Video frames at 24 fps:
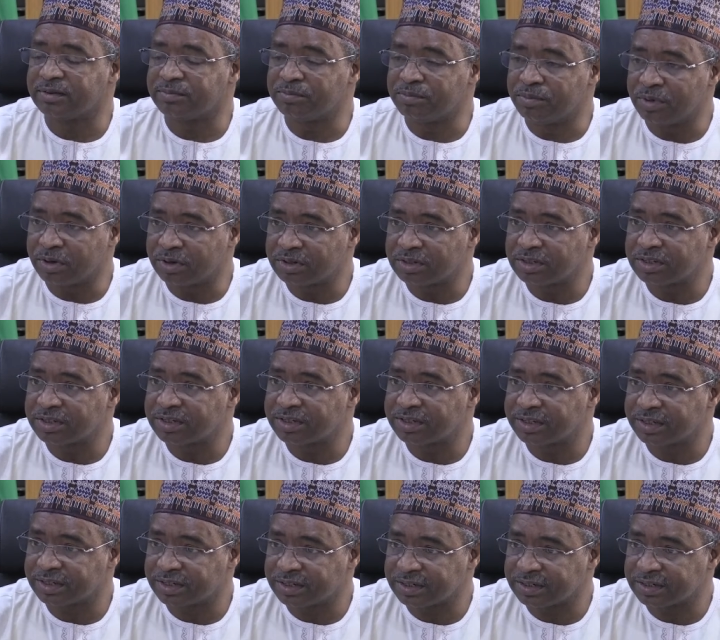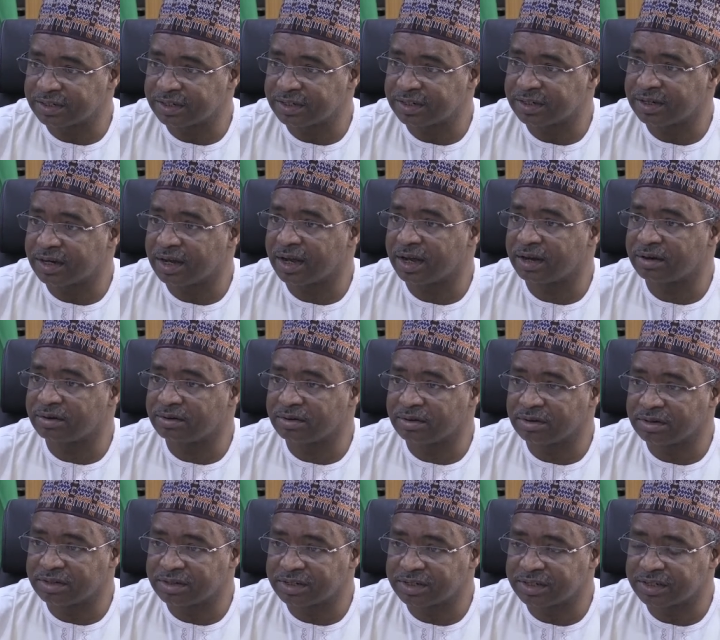both citizen and
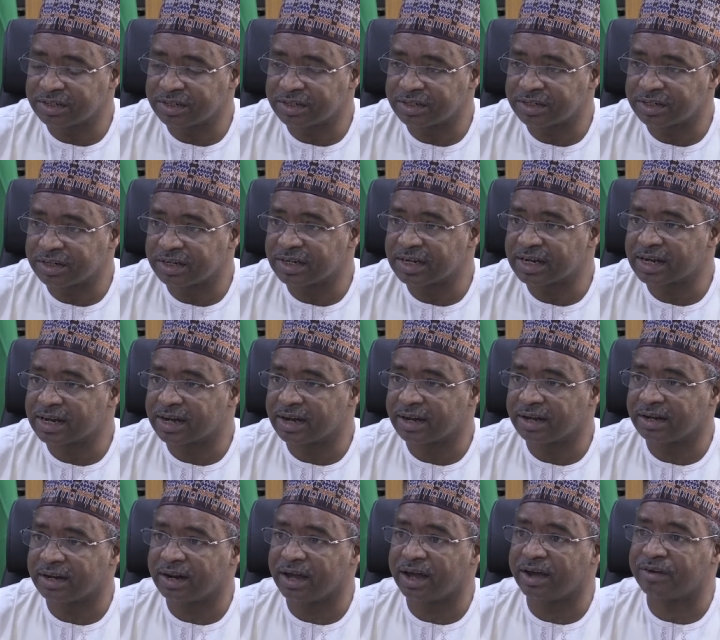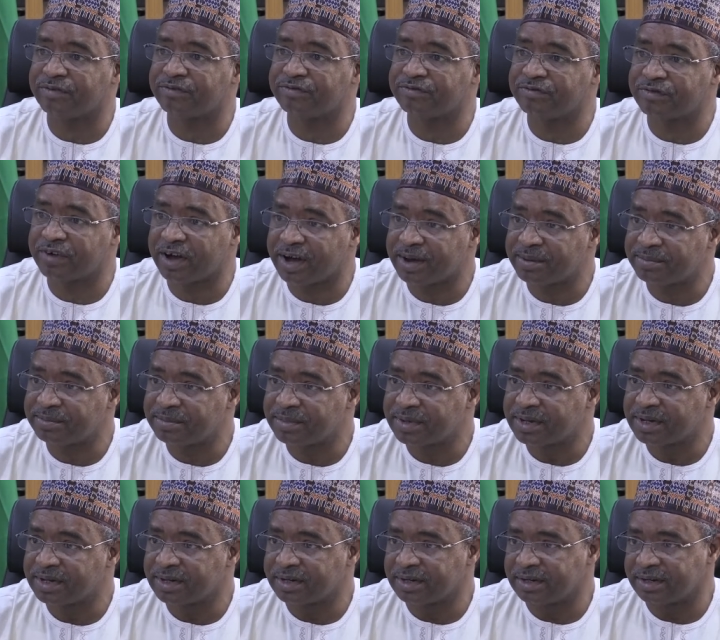non-citizen can affirm
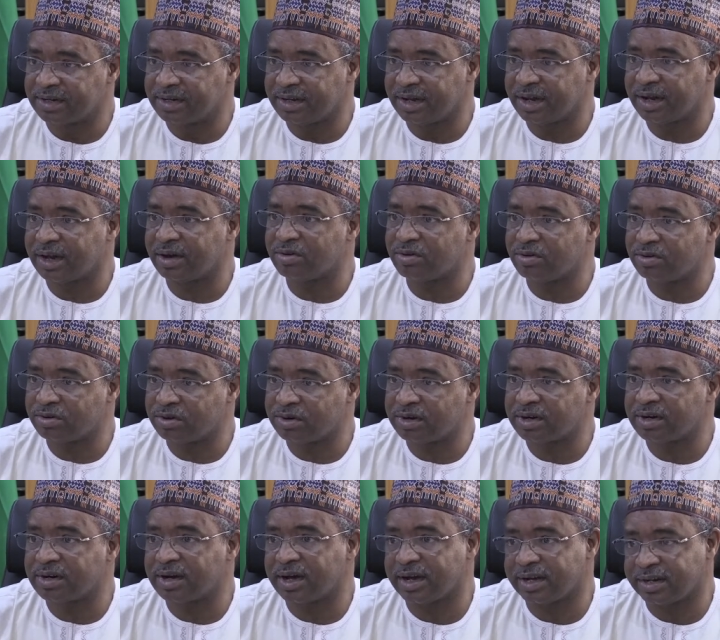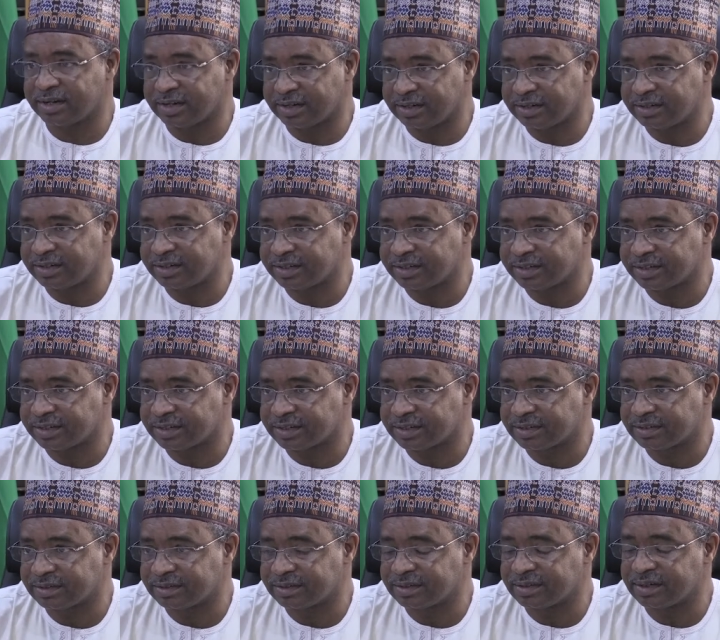their own
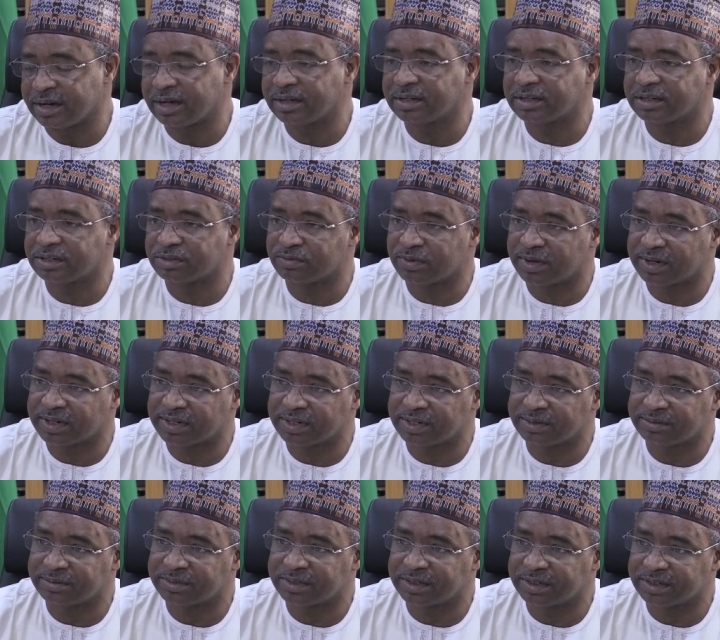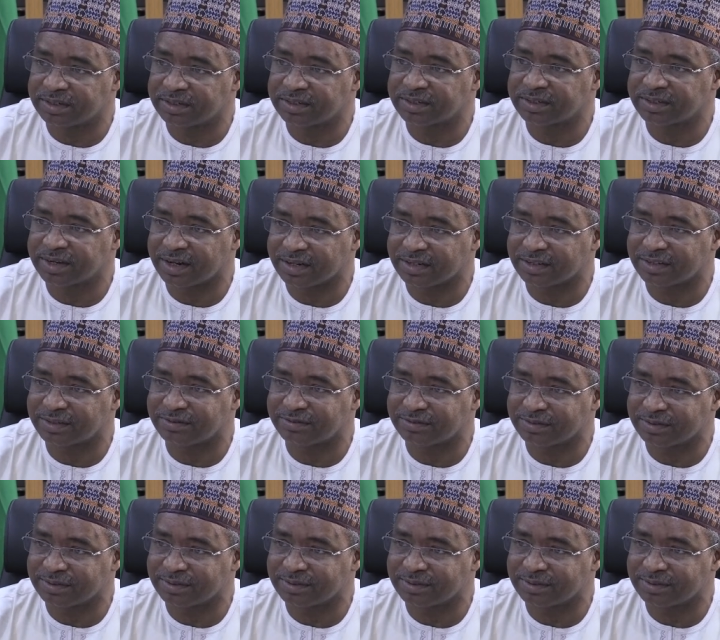identities. That is what NIMSIS stands for.